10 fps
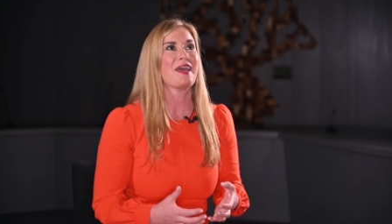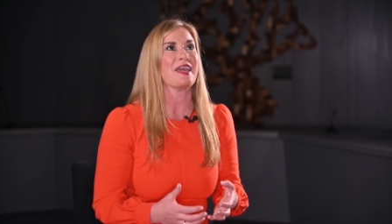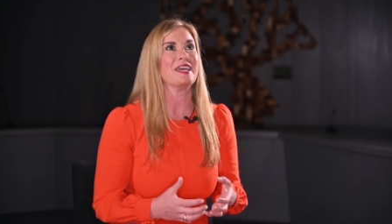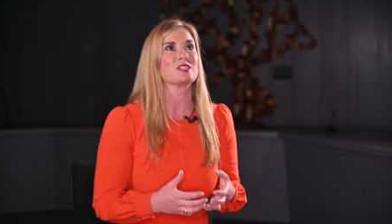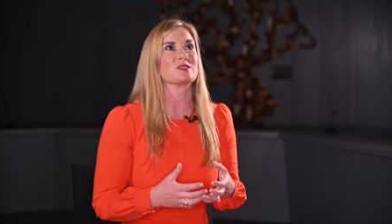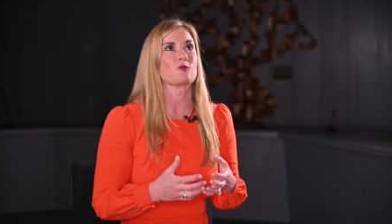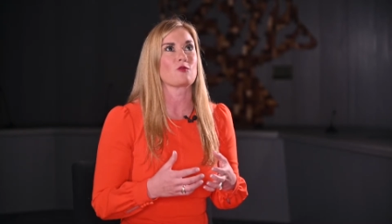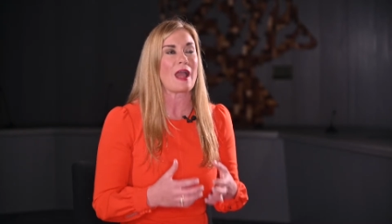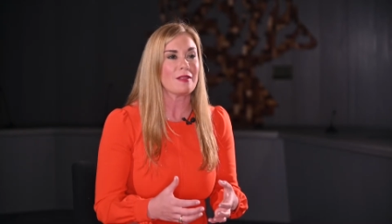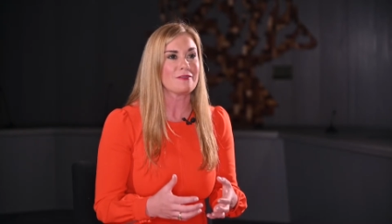is
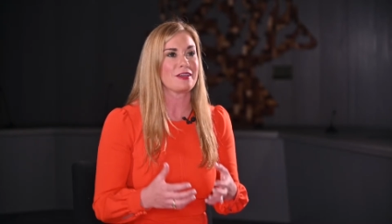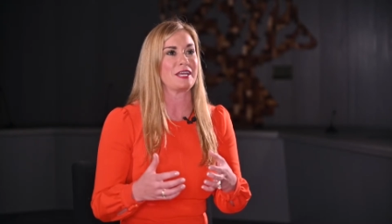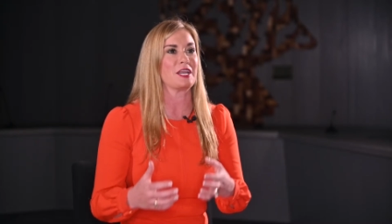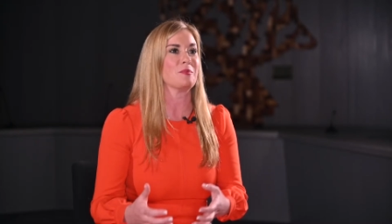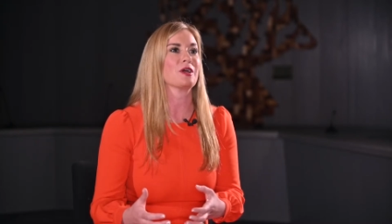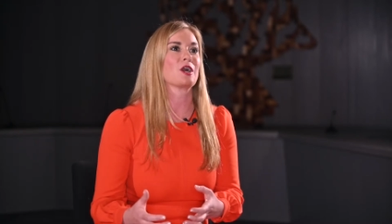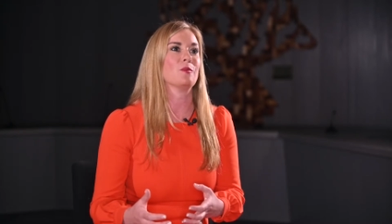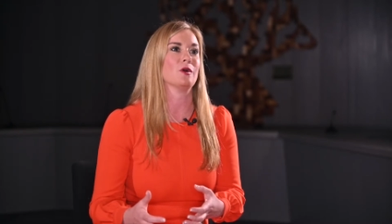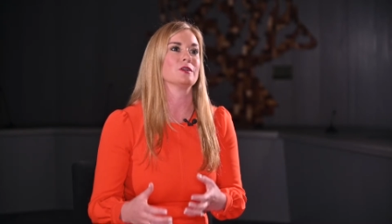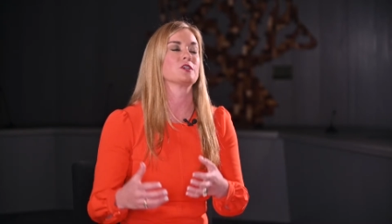relevant and
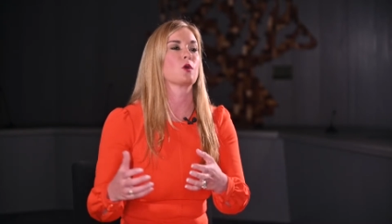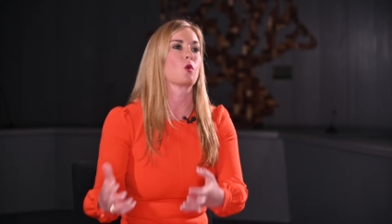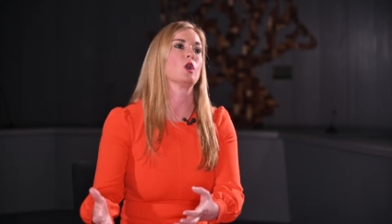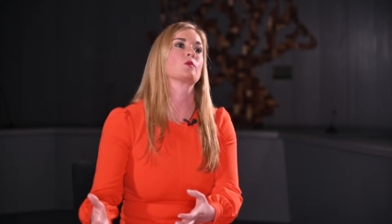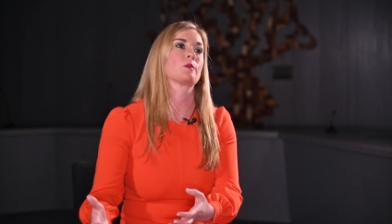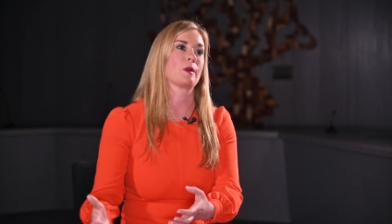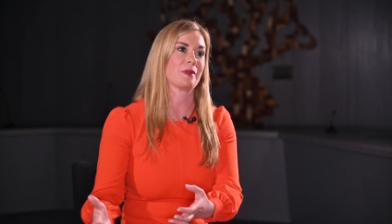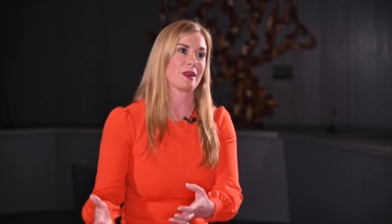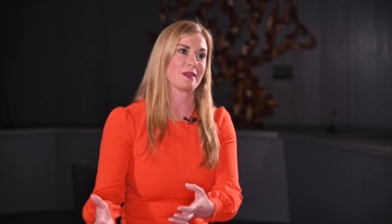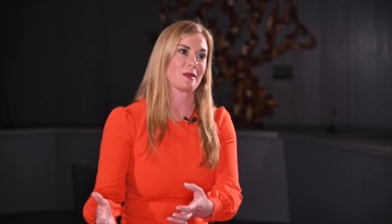applicable to the world we're
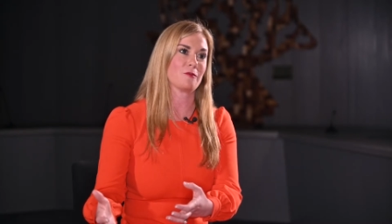preparing them